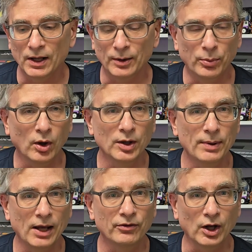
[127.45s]
And
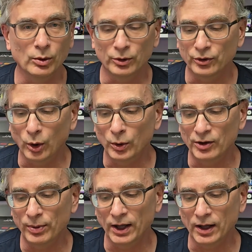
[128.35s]
polybags I almost
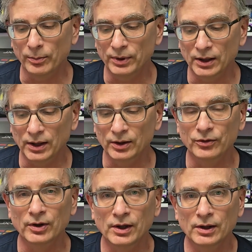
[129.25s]
always pick up because